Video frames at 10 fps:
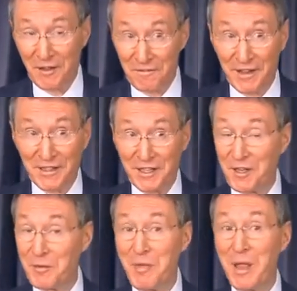
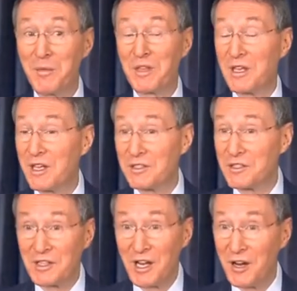affected and maybe the
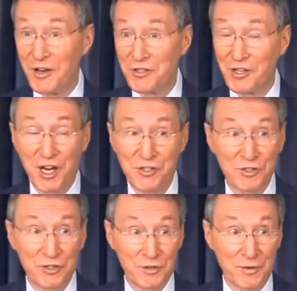kid's entire
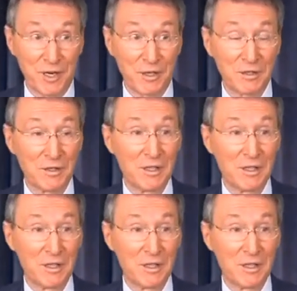educational career